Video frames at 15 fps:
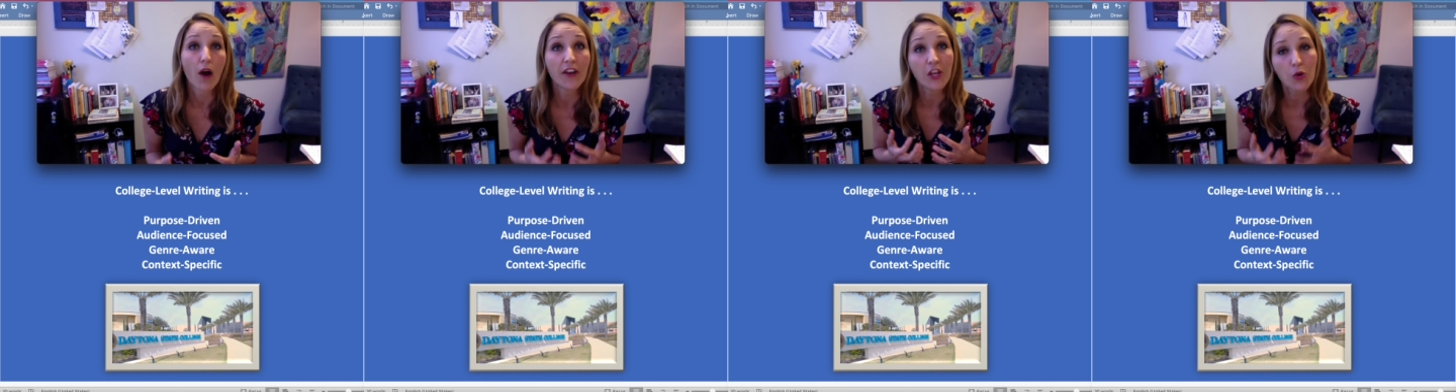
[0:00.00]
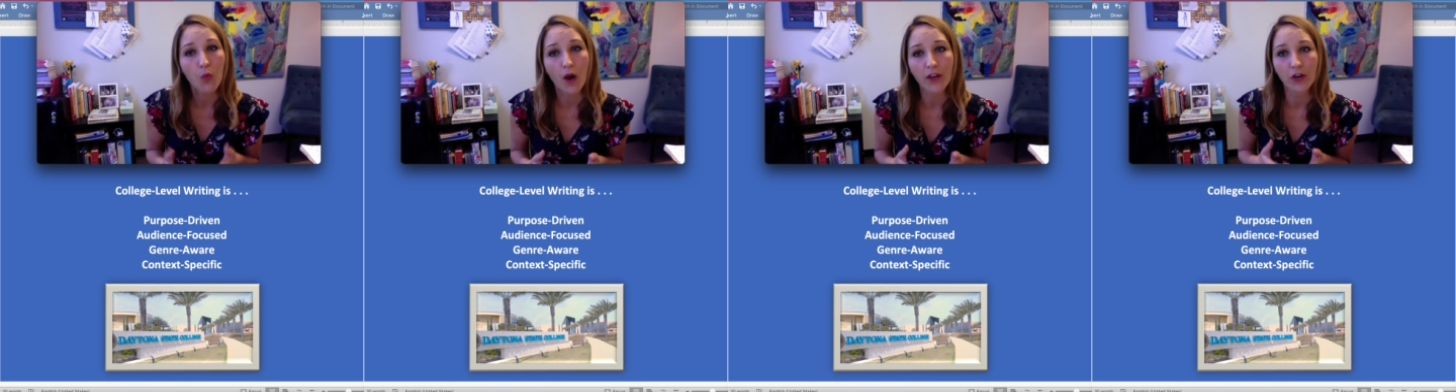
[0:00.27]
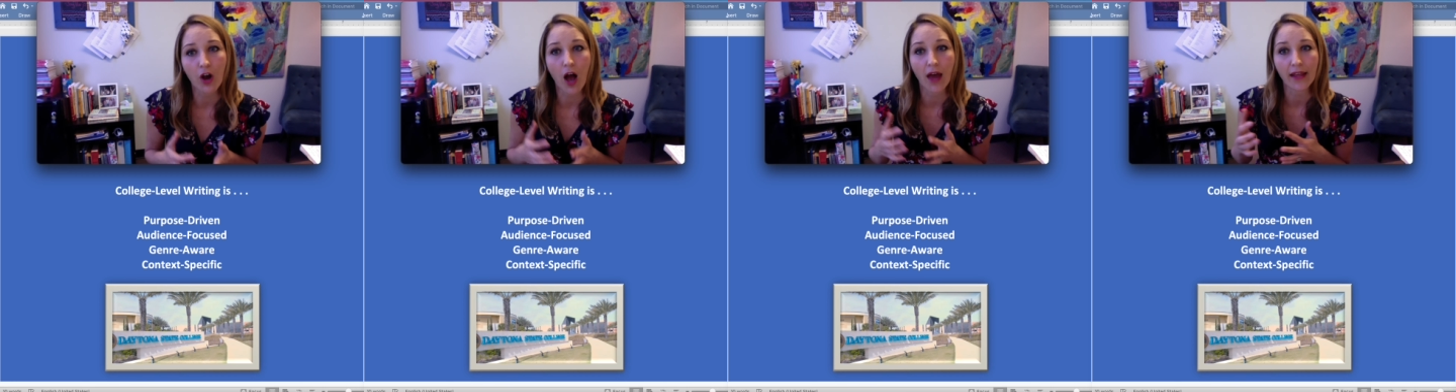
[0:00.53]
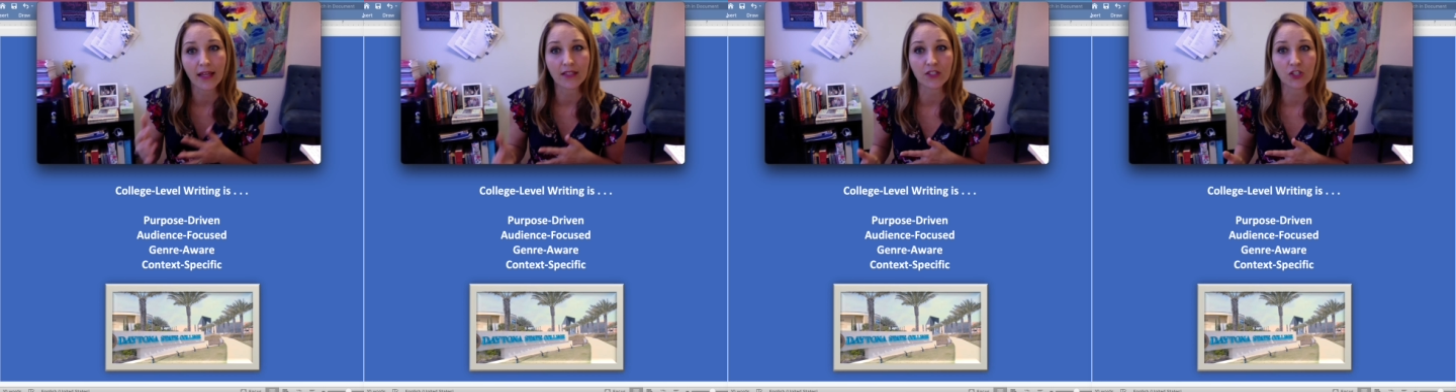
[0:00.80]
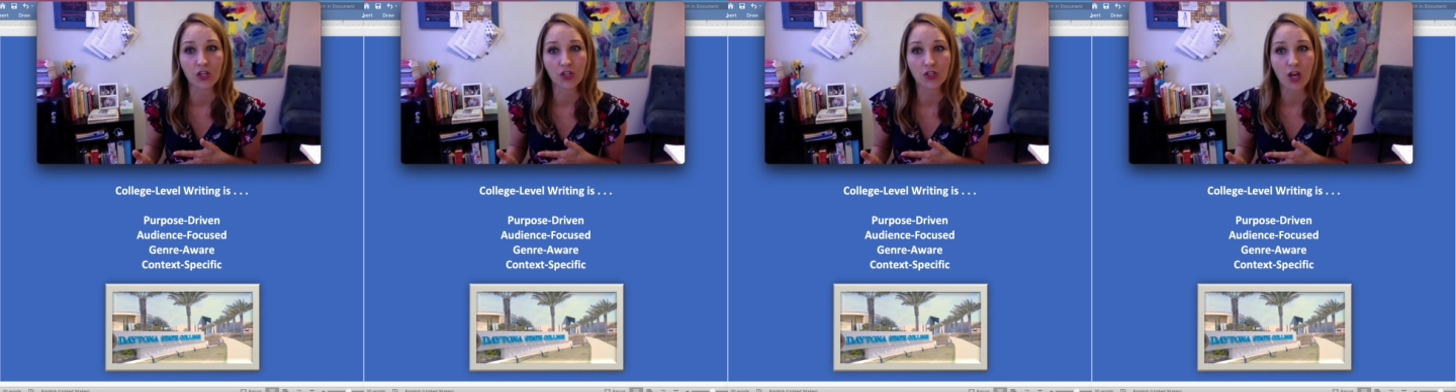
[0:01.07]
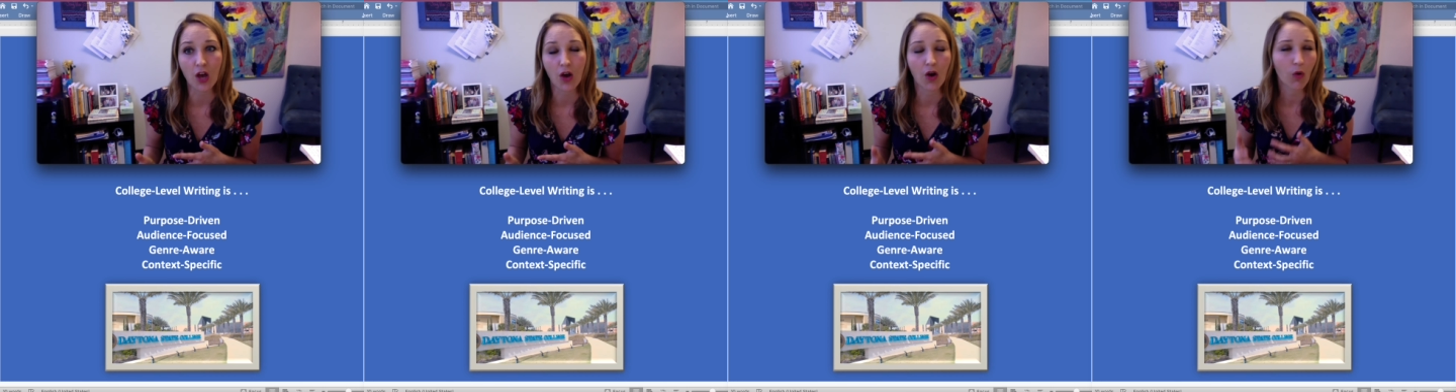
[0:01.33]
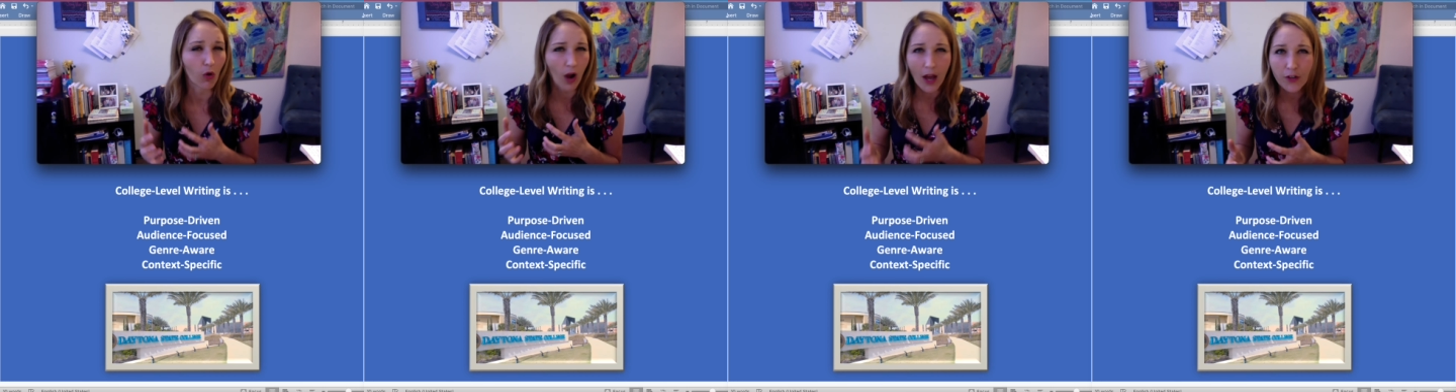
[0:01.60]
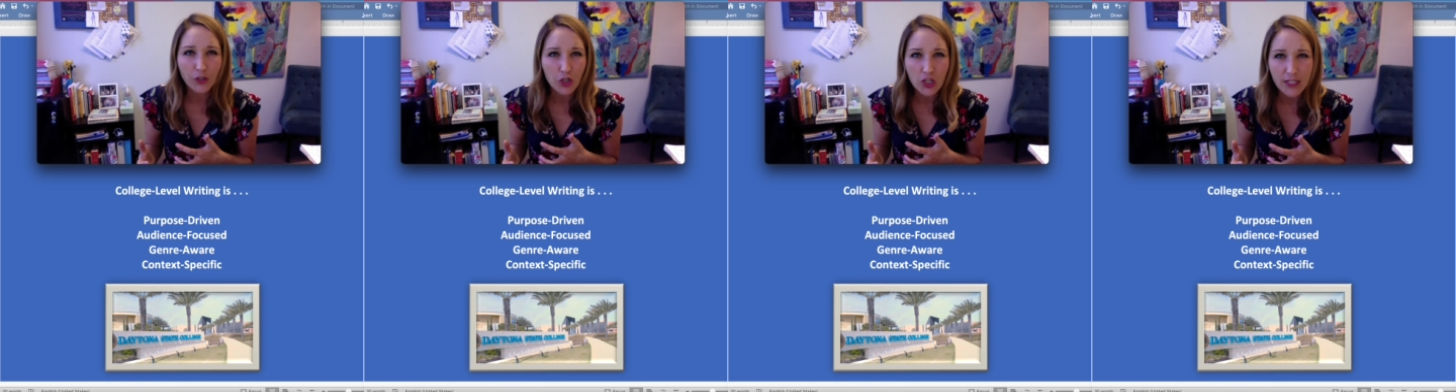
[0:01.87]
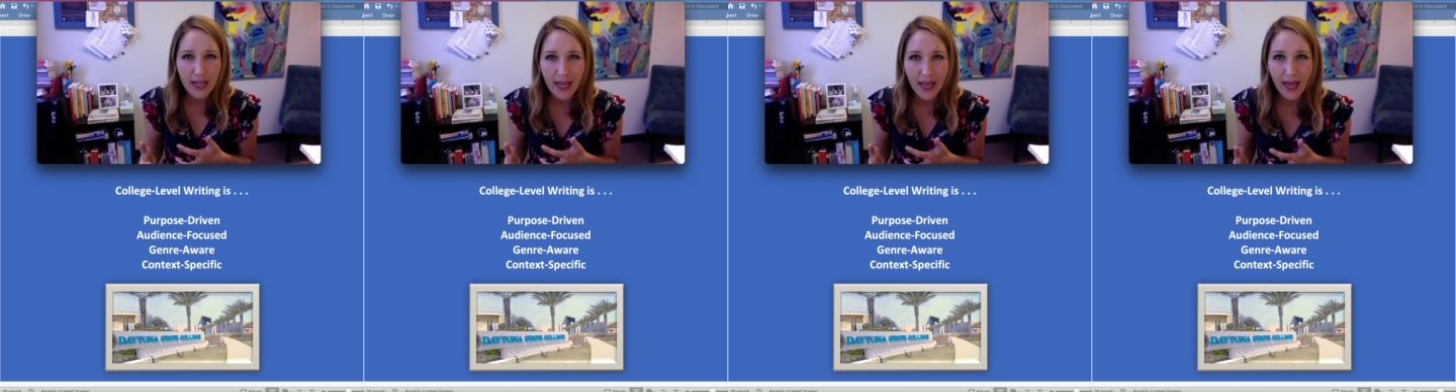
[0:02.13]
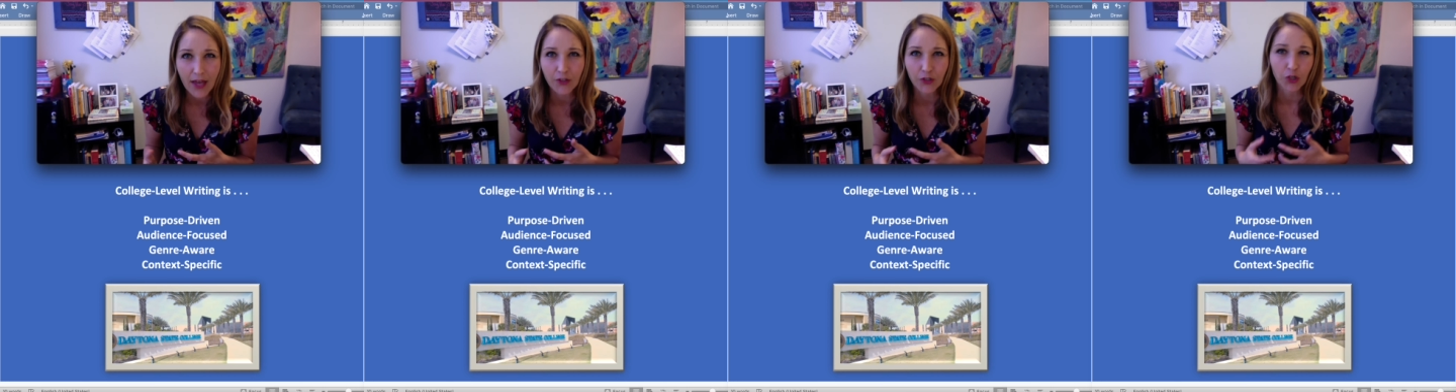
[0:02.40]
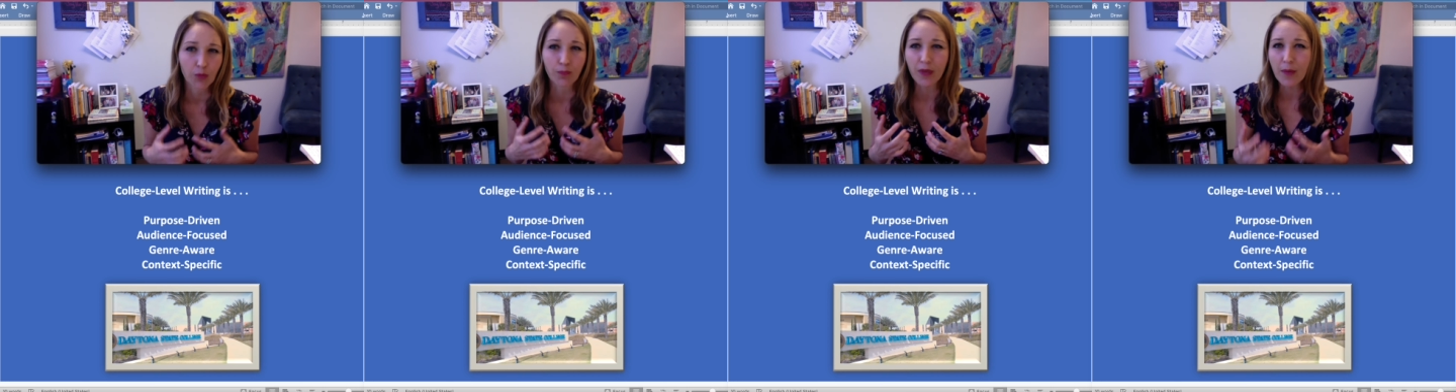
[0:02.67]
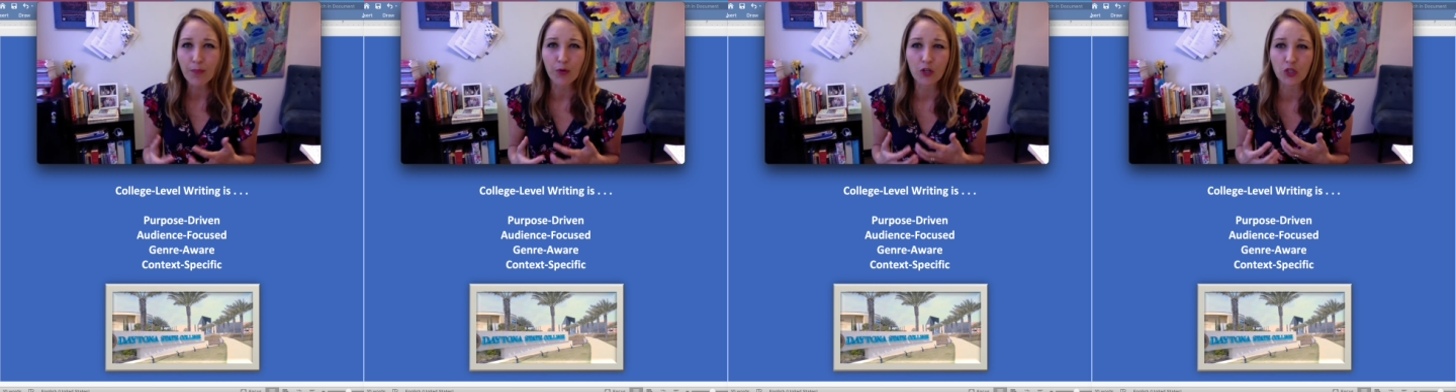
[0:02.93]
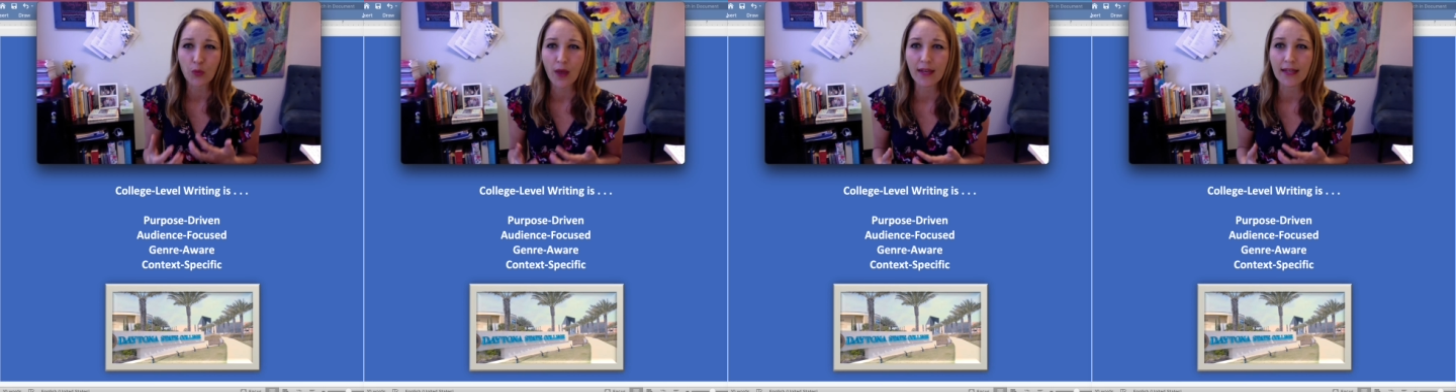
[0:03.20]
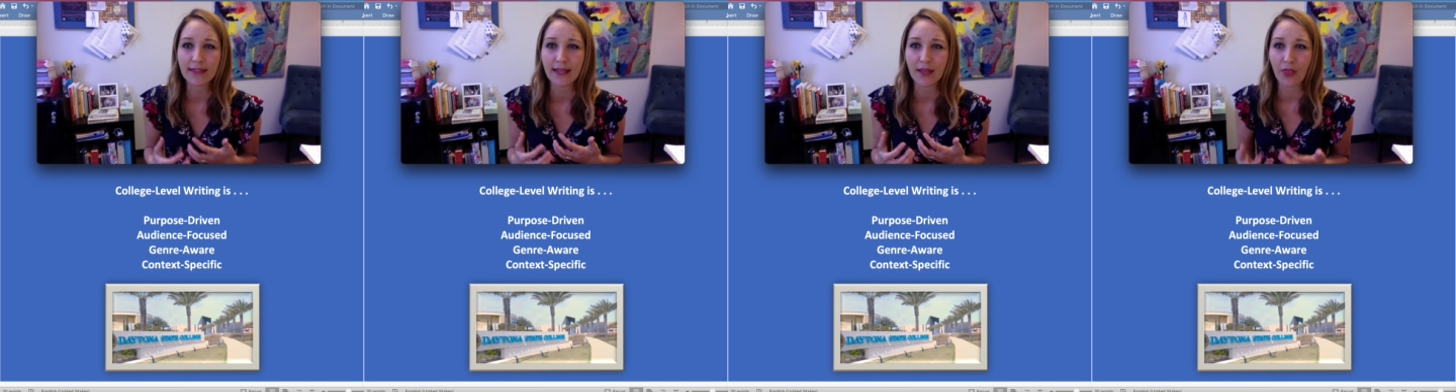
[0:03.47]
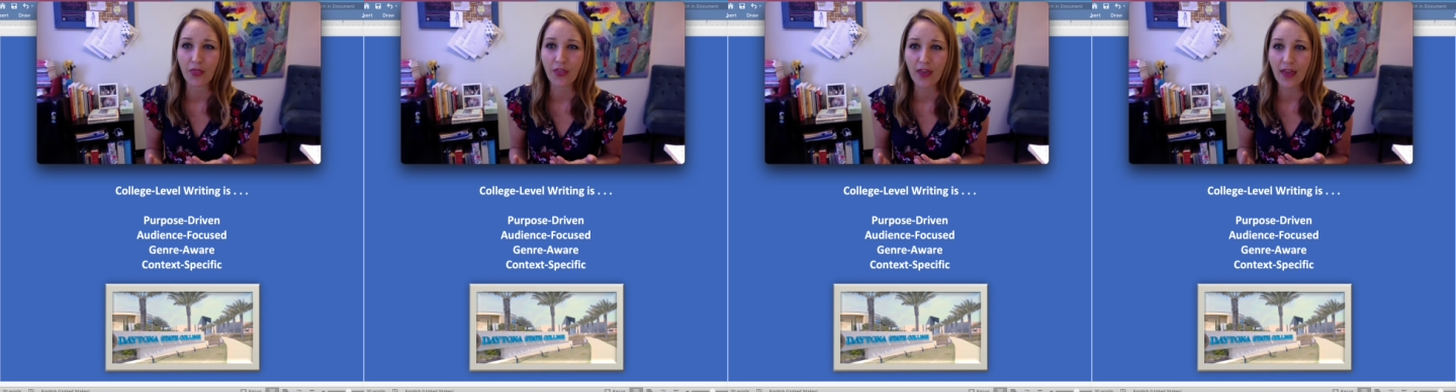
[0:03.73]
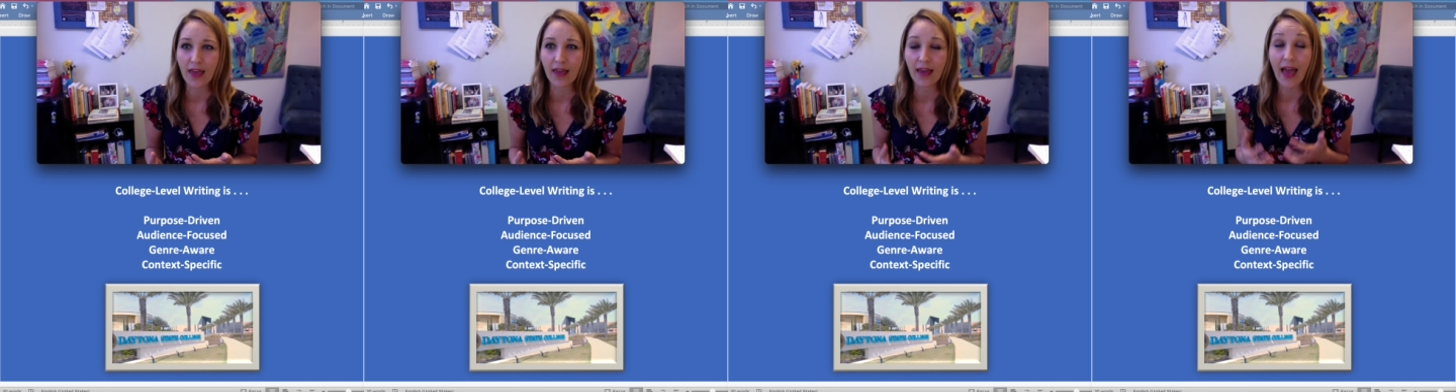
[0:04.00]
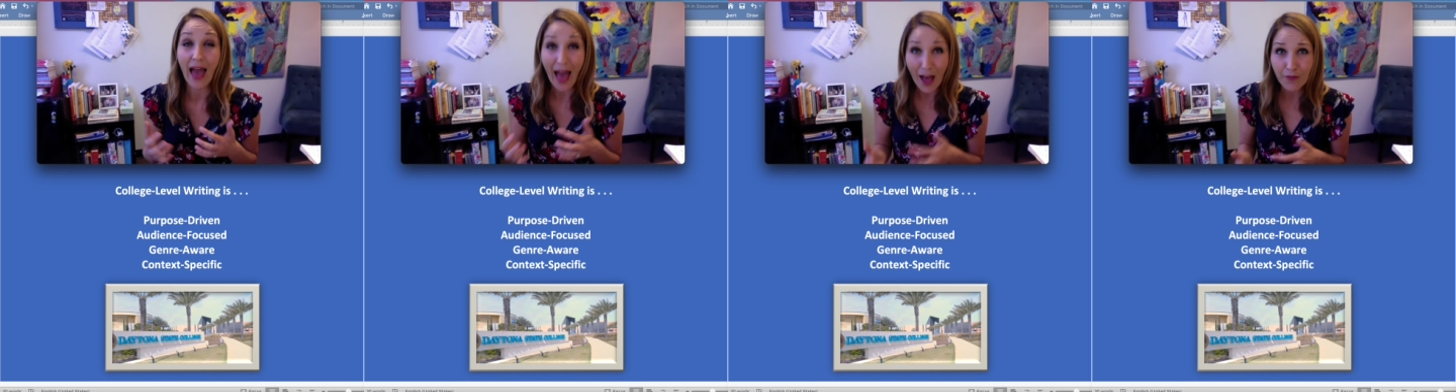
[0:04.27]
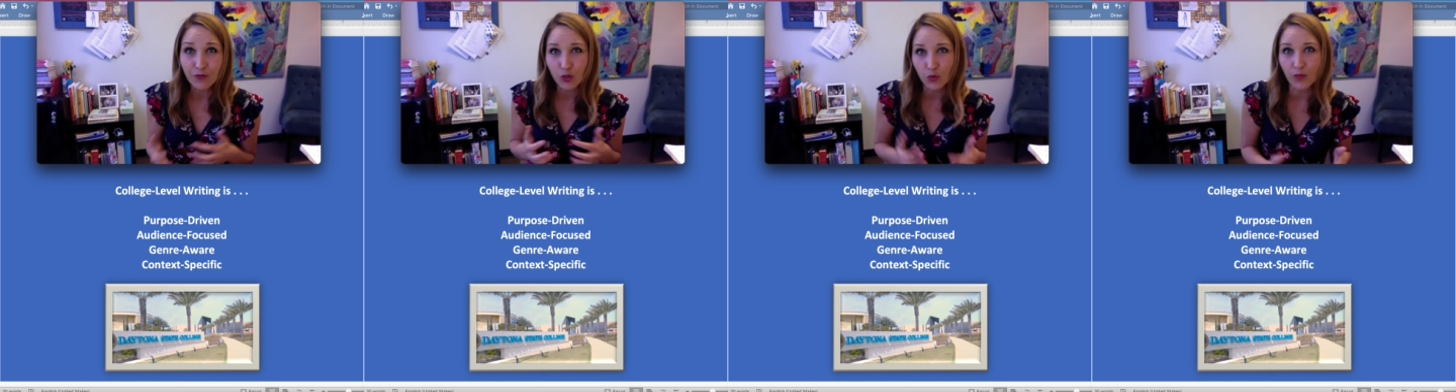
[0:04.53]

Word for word: do you want your audience to know or understand or be persuaded to think after